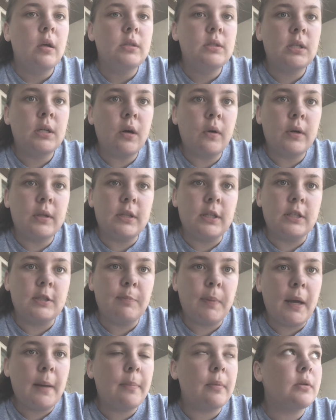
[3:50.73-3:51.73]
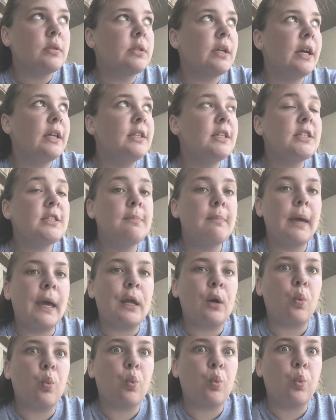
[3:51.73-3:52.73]
to go get these papers, and this
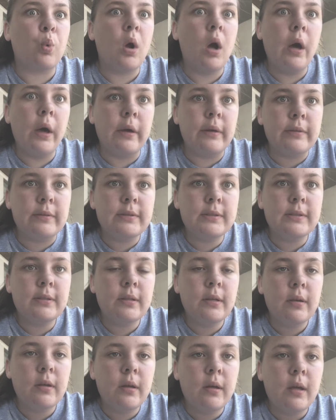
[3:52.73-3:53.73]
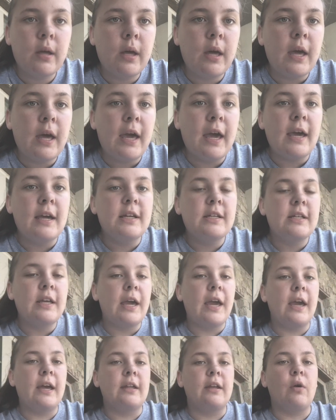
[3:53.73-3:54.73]
man runs,
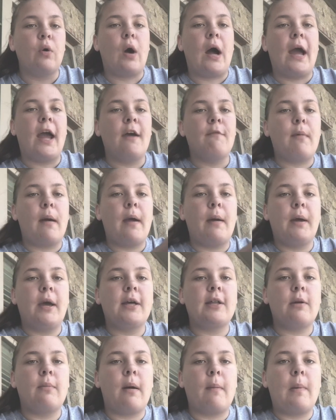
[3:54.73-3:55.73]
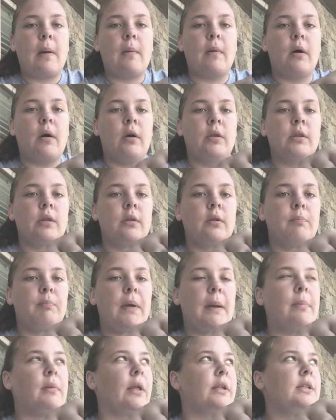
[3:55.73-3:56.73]
and I have my hand on the
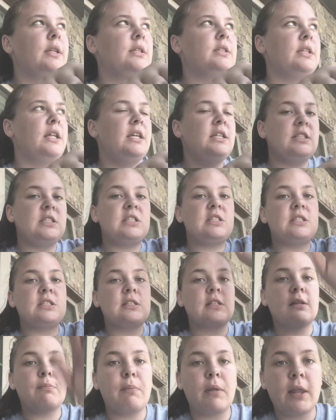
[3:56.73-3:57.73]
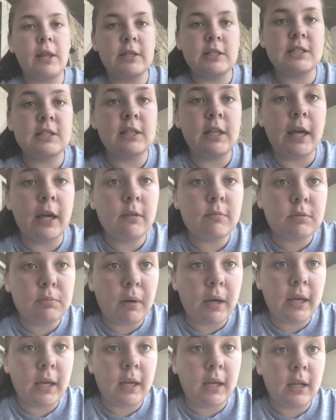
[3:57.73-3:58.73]
paper like this, and he slams
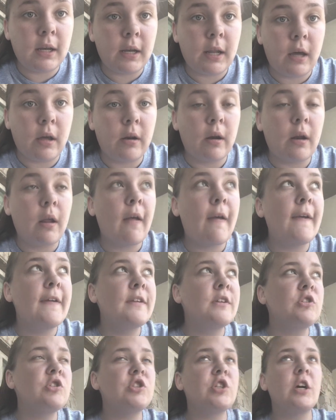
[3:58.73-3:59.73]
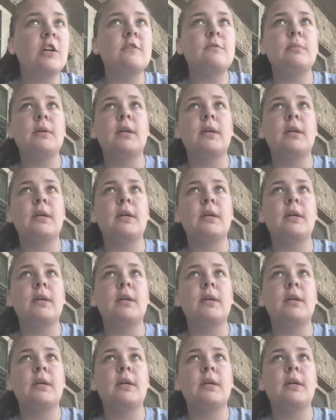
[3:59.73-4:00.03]
my hand down, shoves